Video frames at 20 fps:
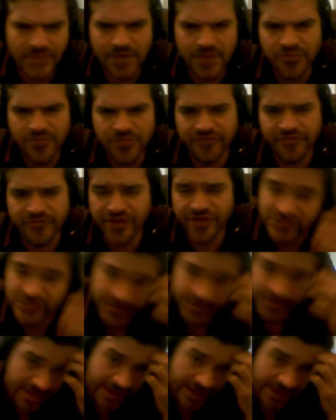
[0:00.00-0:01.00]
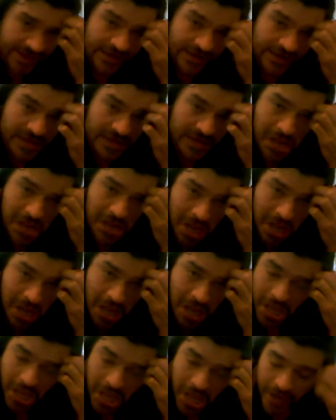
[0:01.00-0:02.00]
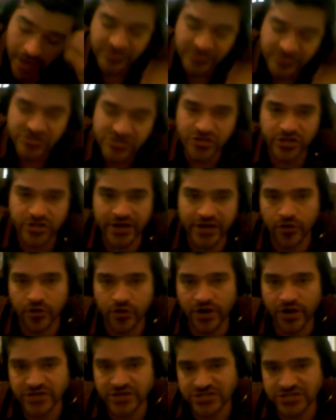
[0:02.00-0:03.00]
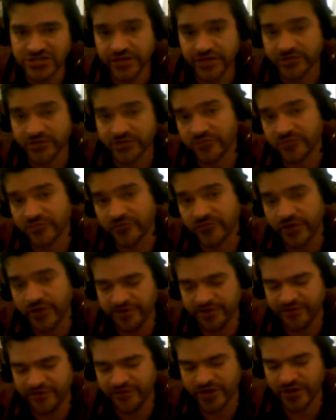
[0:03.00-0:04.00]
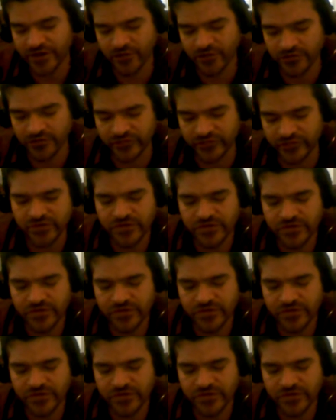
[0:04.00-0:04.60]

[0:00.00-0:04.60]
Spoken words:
professionally made. And I'm sure Igor actually has some training videos